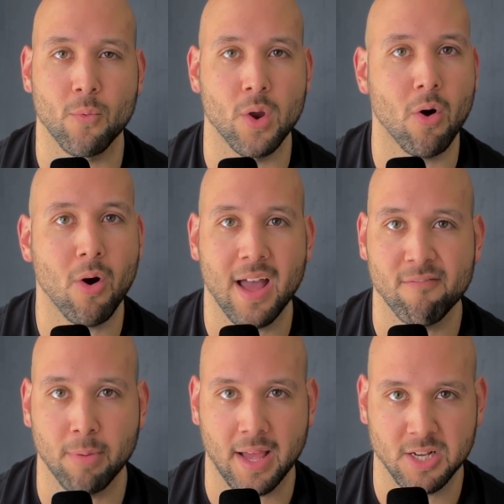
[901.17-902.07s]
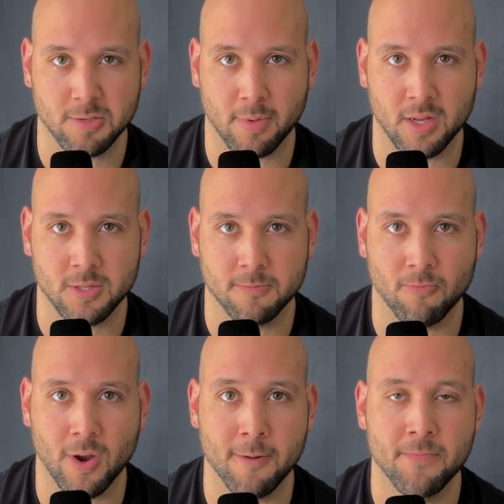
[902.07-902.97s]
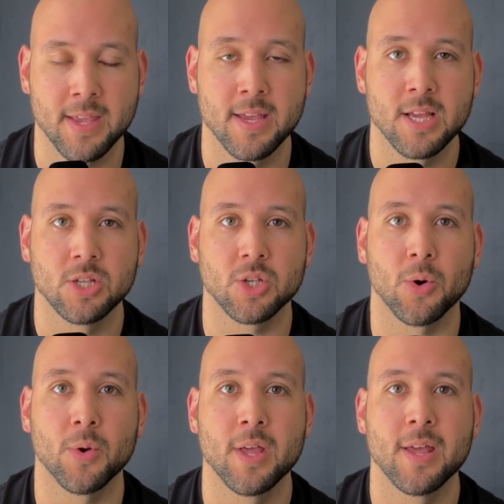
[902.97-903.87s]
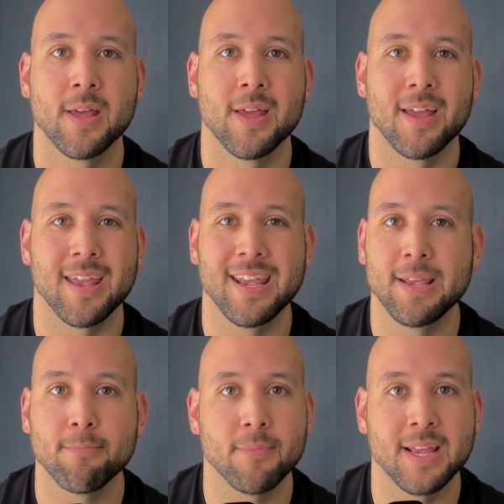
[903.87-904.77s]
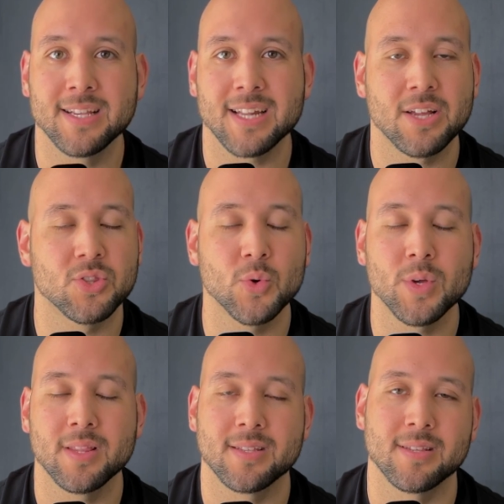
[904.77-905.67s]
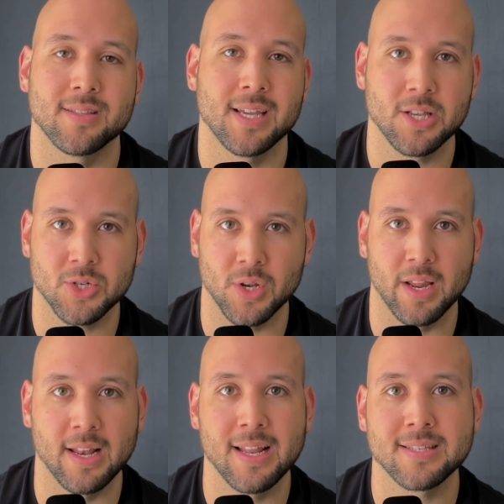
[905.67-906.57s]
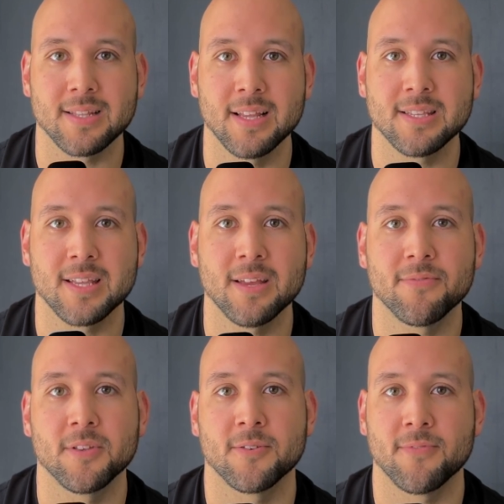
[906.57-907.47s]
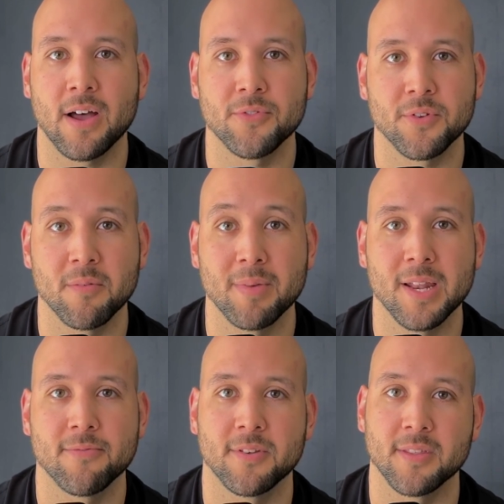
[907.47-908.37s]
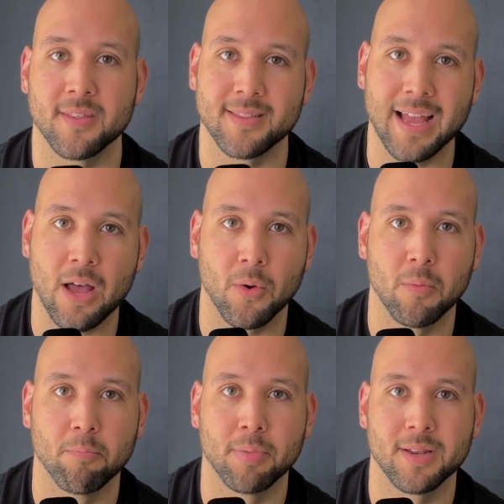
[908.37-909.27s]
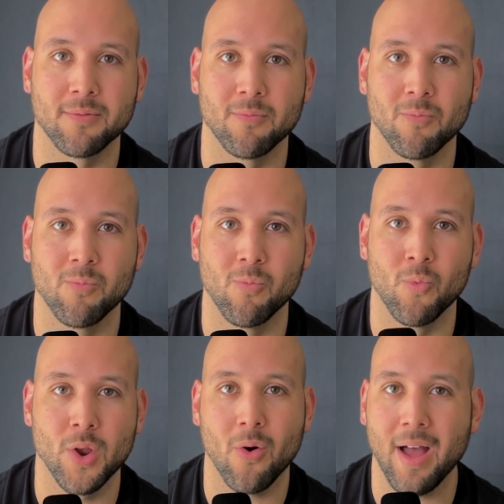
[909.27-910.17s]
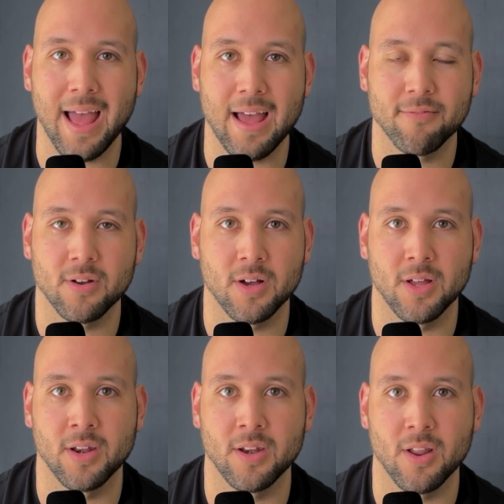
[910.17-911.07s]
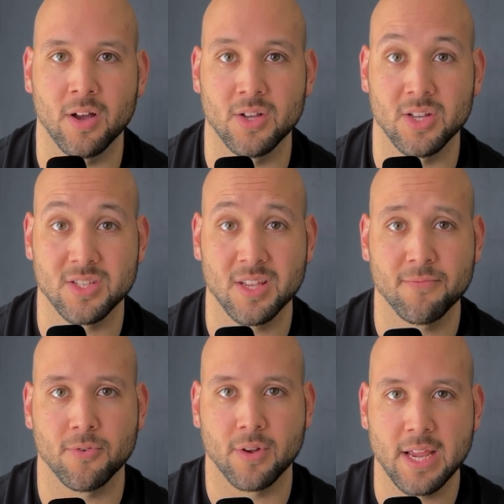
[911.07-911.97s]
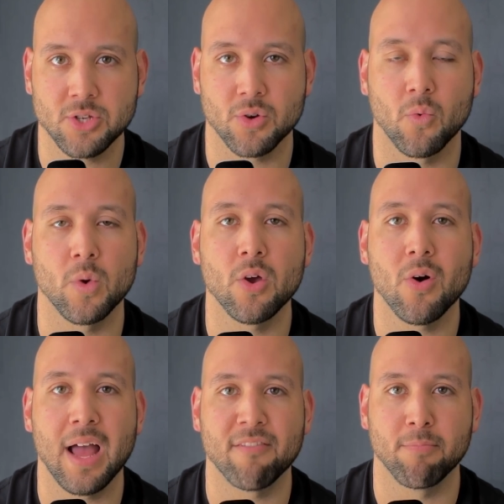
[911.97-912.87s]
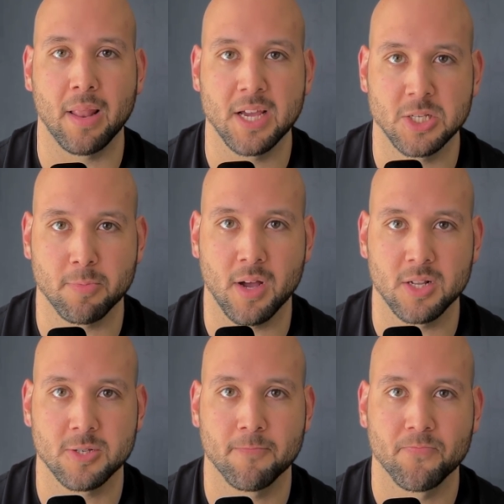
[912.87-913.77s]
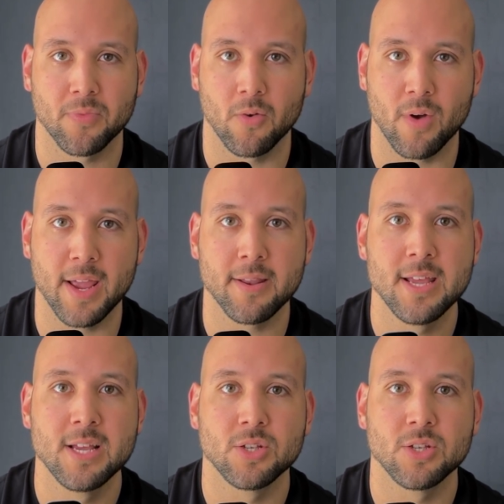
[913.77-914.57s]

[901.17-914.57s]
We all have blind spots, right? So he's not doing this intentionally. Let's give this founder the benefit of the doubt. But we all have a sinful nature. We all have blind spots, right?